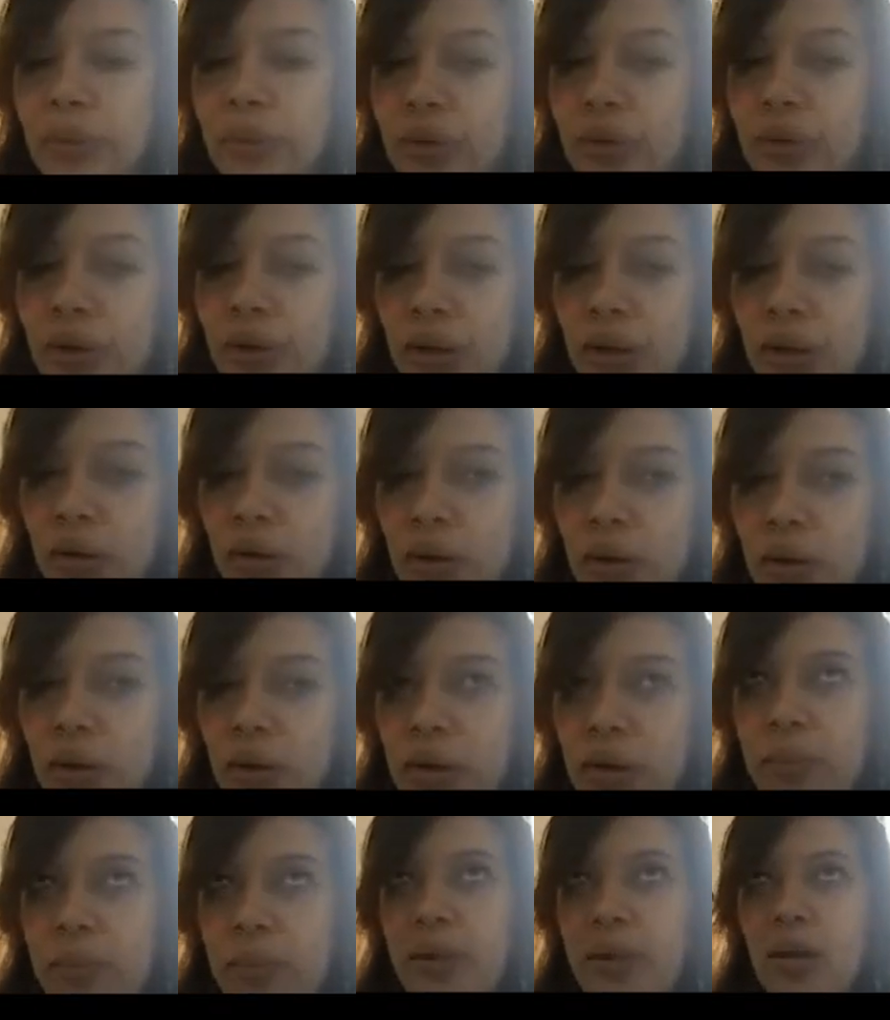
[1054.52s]
you
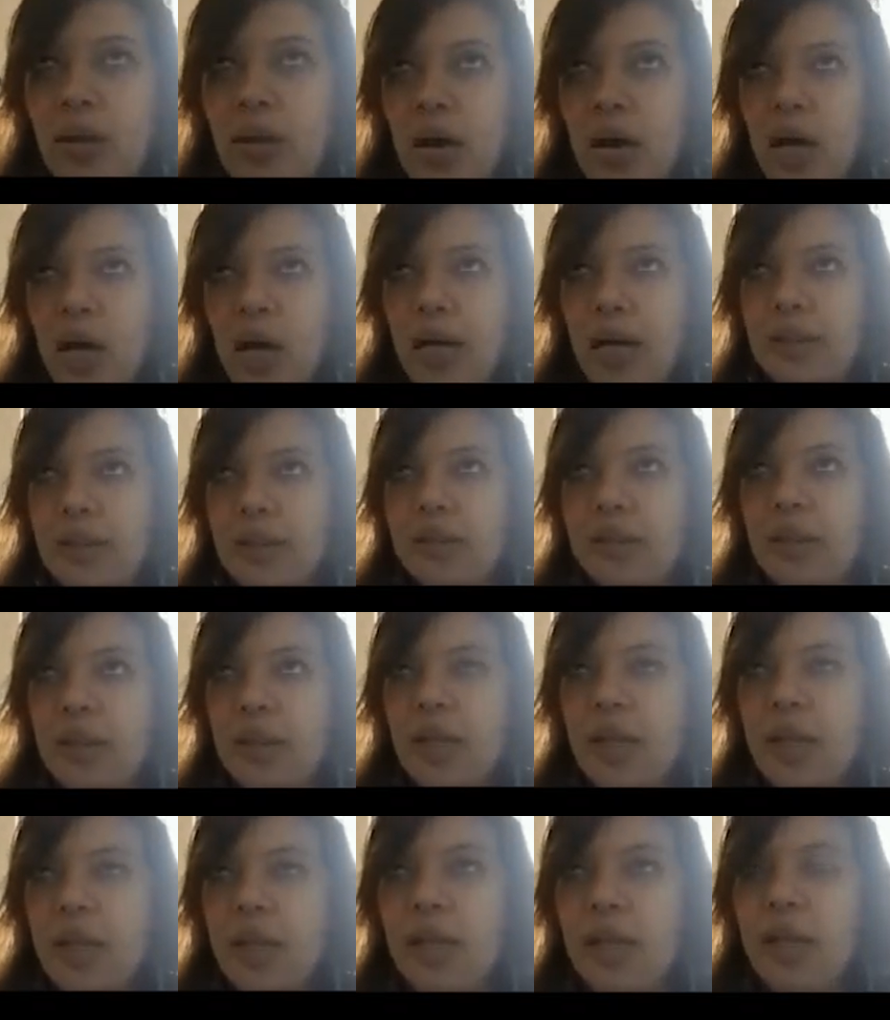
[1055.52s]
look
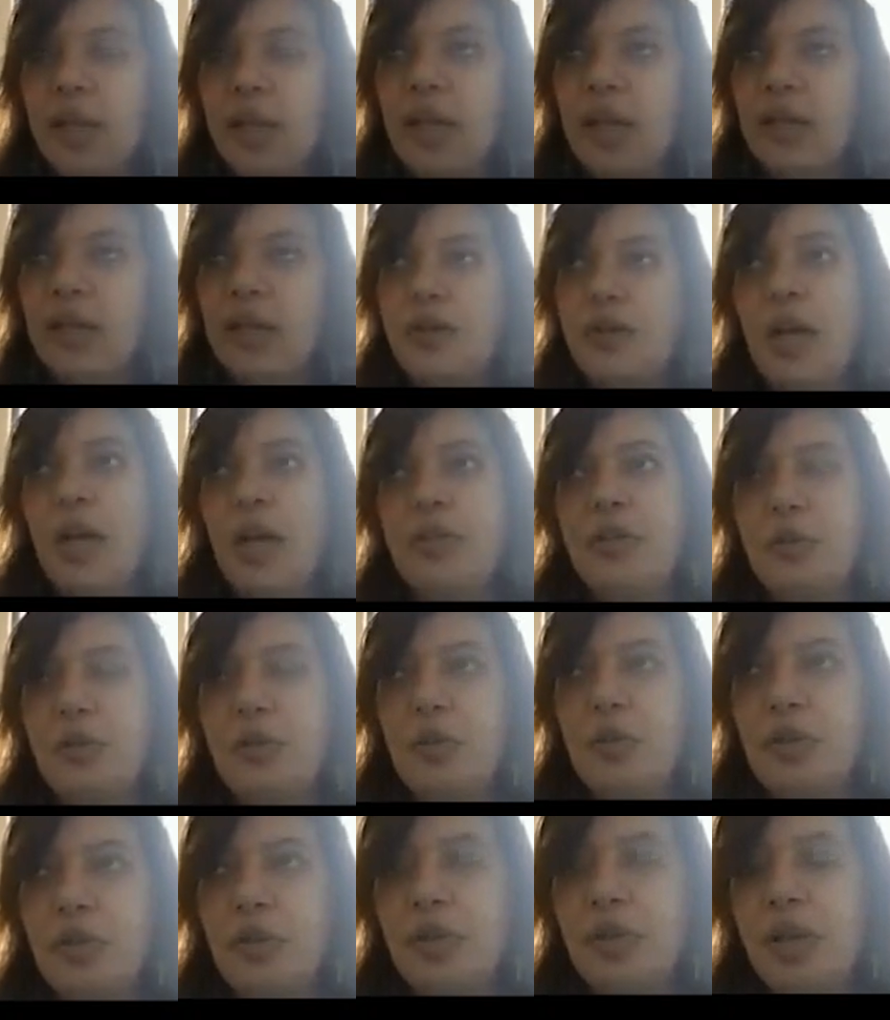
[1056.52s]
beyond
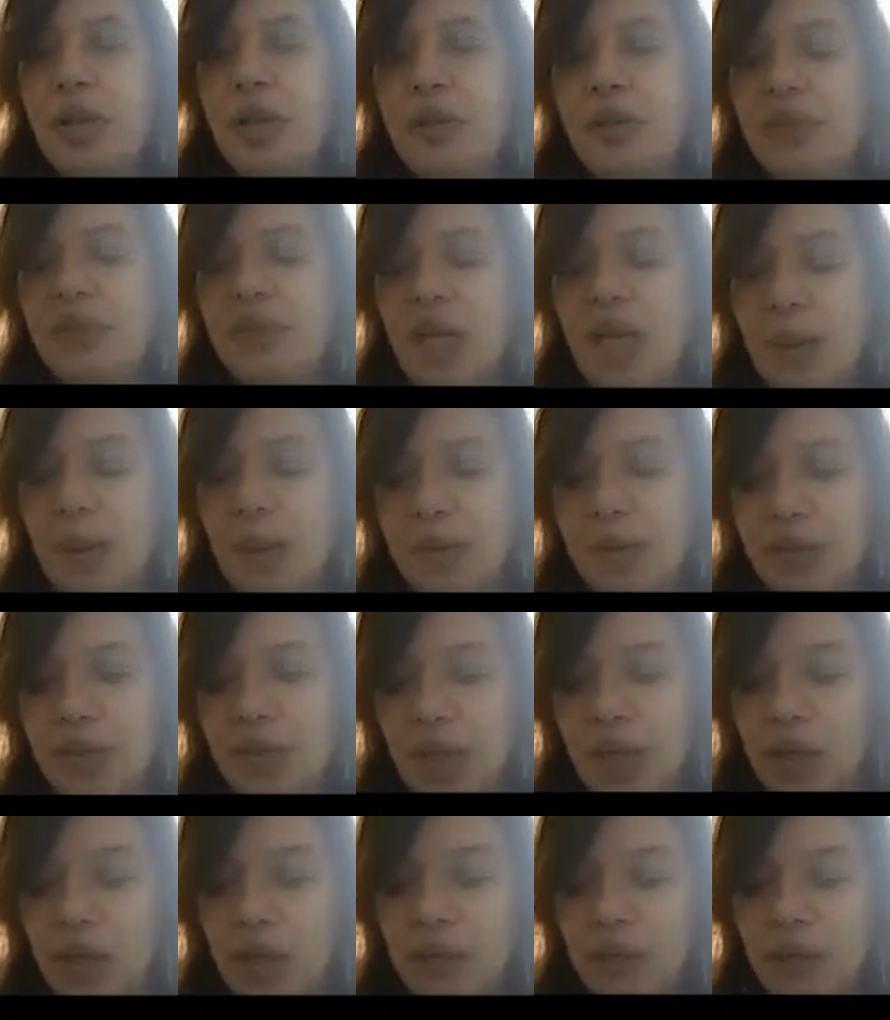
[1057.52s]
distribution of the app
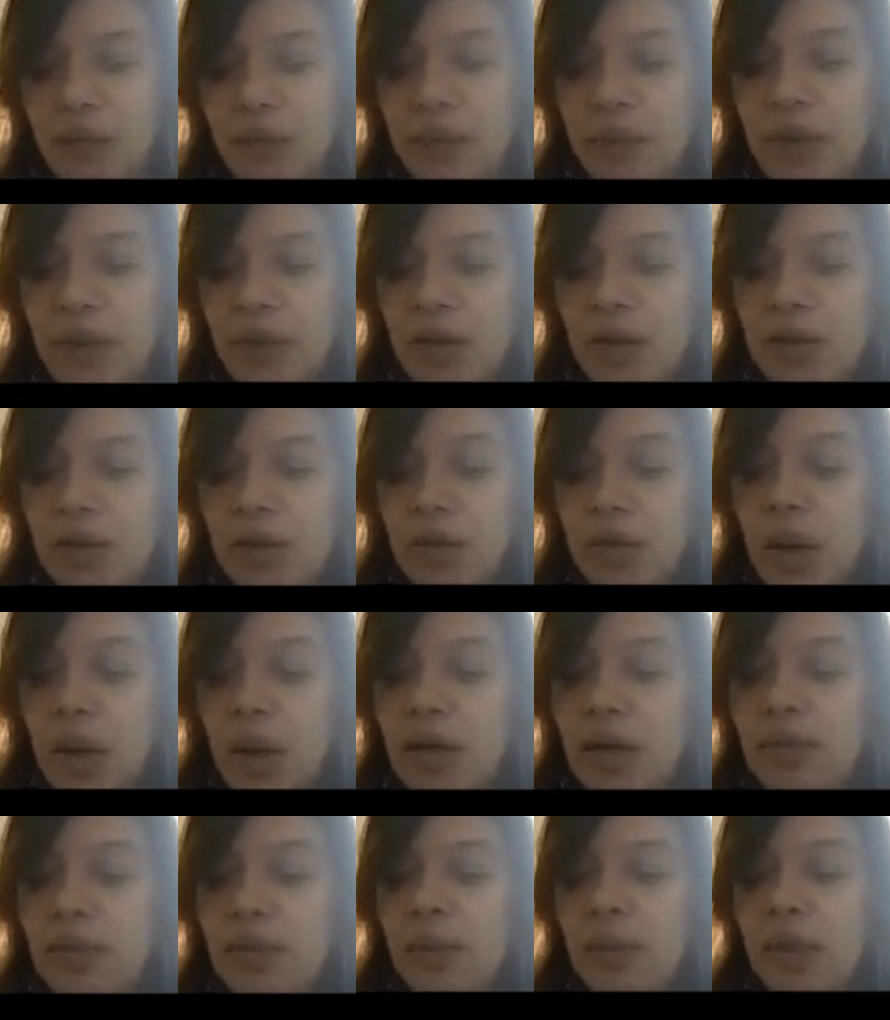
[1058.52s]
itself.
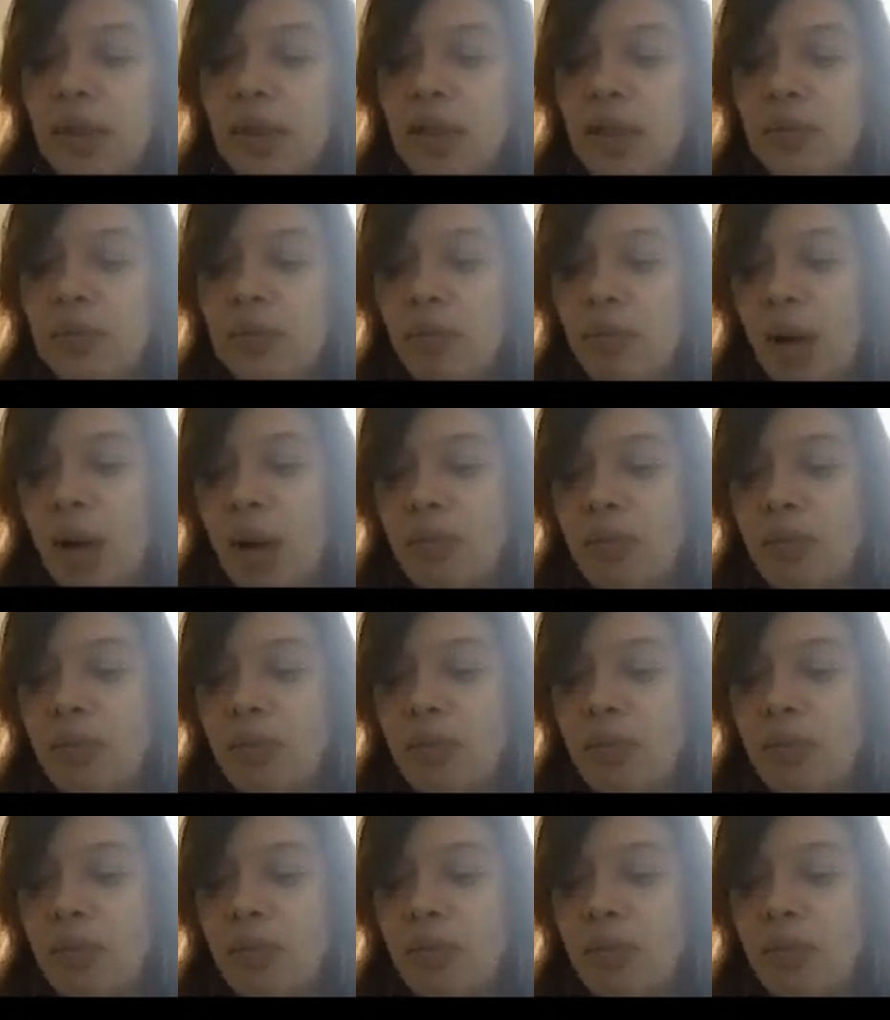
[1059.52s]
So one of the biggest